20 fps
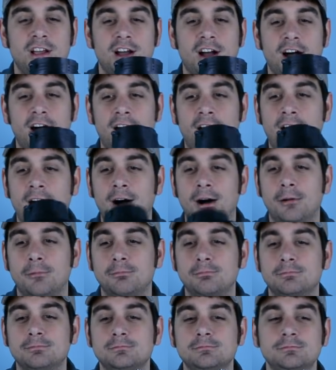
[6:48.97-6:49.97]

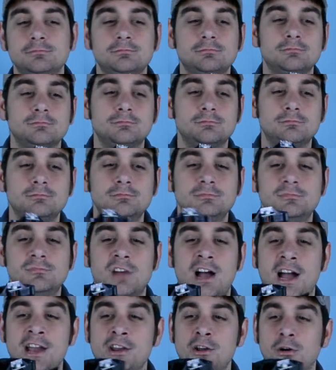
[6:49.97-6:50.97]

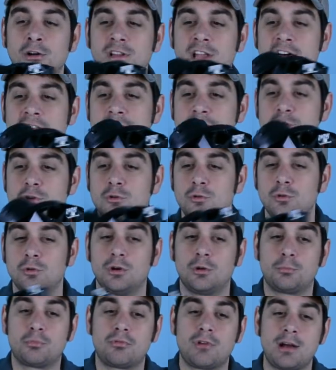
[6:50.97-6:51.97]
I know a lot of
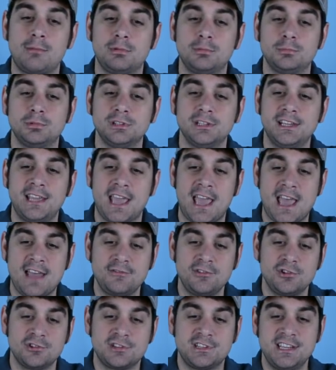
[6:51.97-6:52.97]
you probably
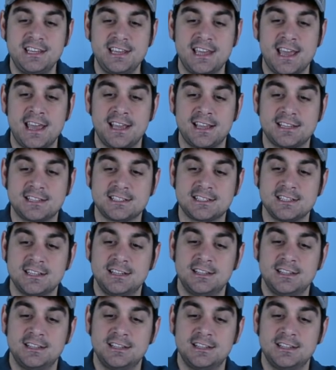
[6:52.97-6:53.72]
have your TX,